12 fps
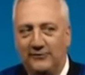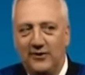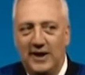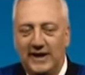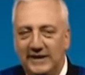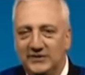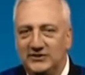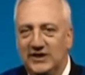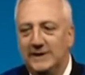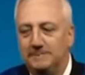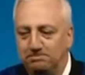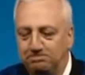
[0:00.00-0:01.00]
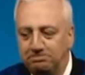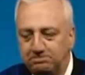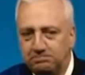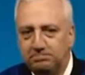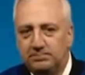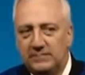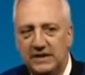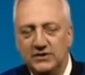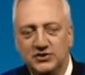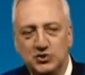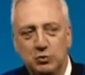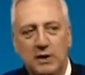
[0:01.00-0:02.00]
that Friday, he said,
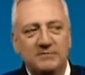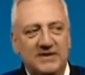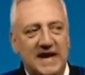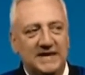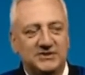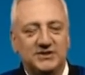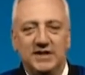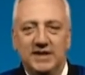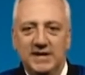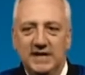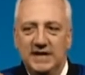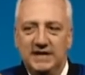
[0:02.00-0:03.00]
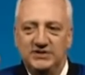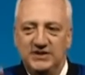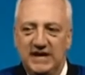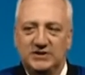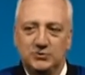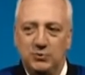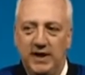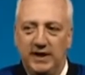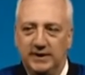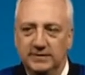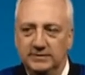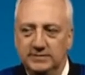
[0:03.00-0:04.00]
the swim test is next
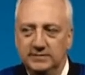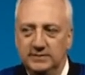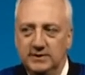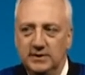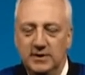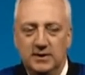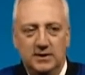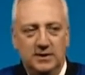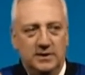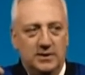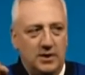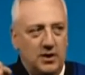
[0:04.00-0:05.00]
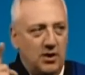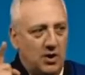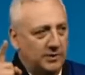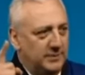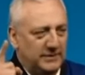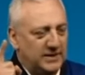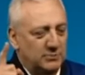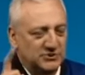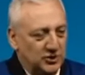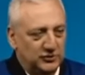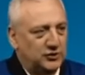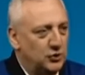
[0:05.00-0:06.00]
week, I think it
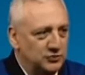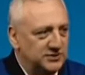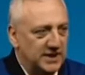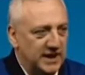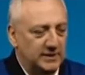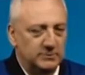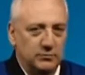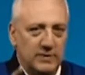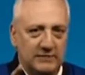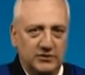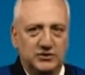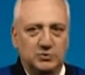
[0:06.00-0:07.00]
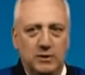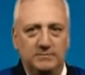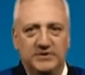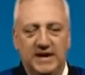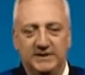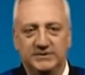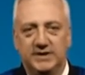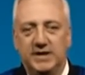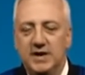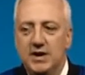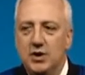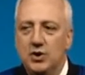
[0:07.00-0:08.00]
was on Tuesday. We have the swim test.
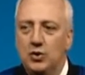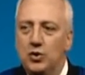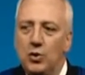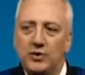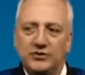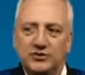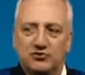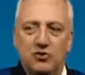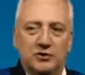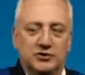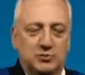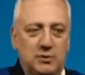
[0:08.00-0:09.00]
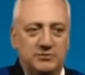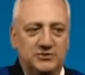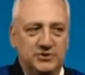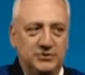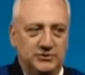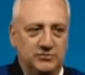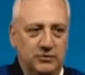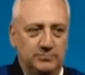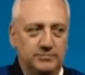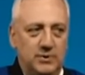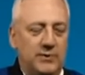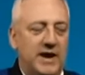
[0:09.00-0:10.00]
Who are the strong swimmers in this
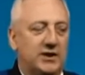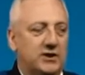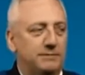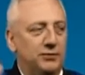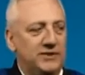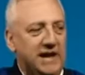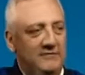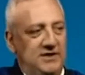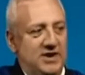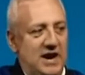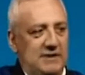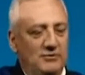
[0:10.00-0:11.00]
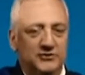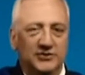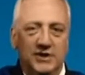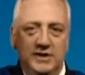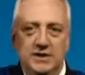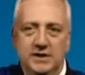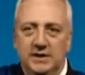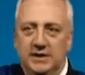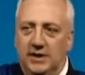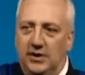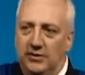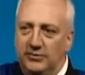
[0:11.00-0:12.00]
group? And we had a couple Navy divers
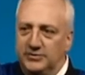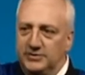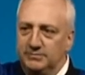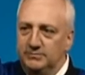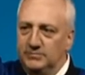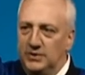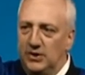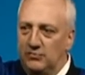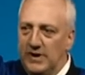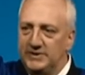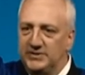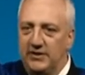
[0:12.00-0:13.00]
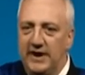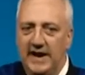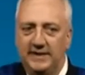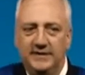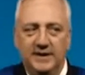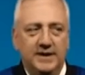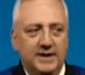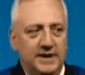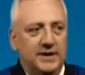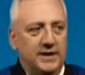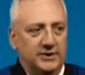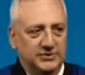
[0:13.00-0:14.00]
and others, raise their hand.
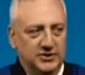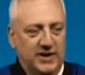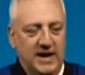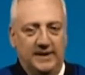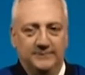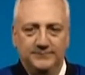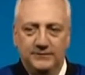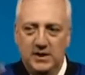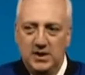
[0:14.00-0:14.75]
And he goes, okay,